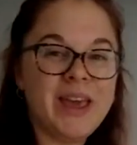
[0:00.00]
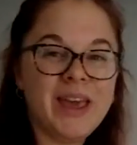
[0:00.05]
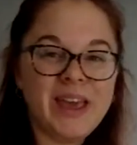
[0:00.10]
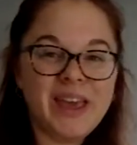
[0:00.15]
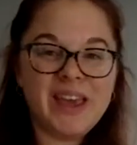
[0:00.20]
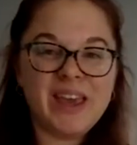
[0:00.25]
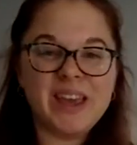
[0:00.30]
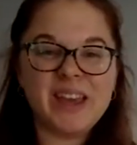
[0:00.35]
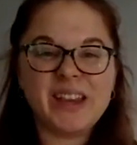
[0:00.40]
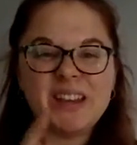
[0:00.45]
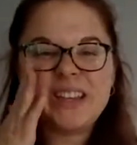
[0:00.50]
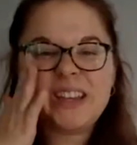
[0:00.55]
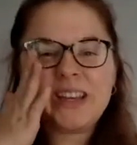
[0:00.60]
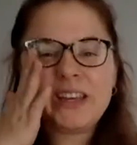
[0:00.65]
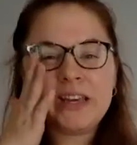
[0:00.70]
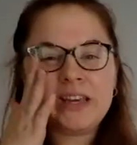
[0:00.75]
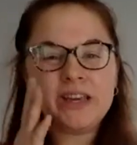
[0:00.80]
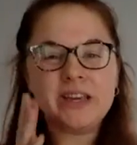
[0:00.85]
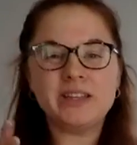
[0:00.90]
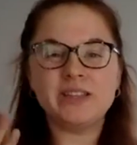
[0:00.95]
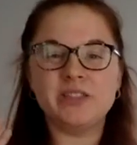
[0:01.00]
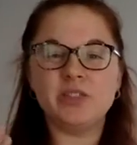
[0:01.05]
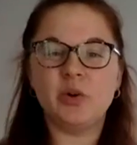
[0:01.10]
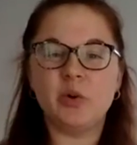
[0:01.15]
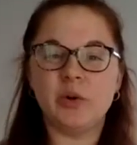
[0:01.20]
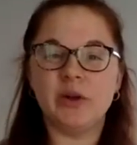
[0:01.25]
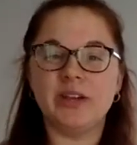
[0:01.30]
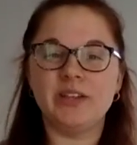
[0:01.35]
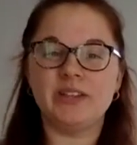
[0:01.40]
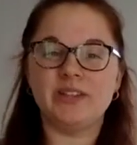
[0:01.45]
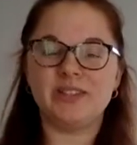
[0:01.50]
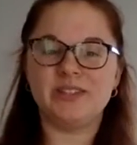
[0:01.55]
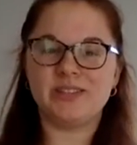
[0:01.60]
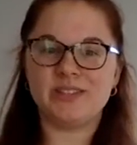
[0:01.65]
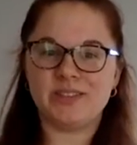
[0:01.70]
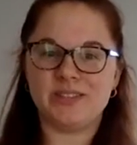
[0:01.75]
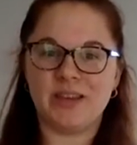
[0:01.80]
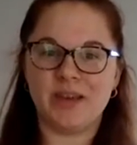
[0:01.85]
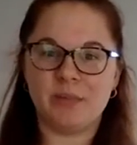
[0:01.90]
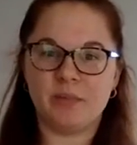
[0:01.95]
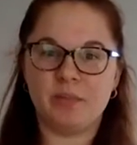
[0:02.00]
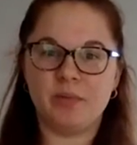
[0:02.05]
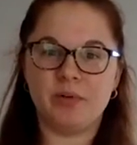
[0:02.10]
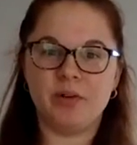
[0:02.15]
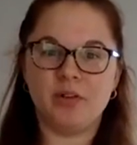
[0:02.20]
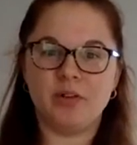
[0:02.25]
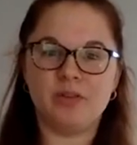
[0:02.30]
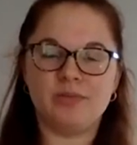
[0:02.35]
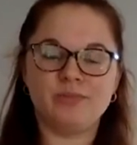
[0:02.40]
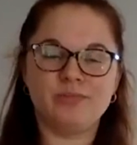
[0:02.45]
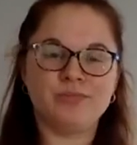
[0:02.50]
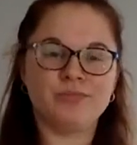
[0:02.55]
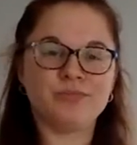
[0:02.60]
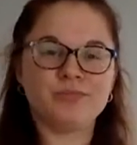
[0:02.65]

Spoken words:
and he is going to sample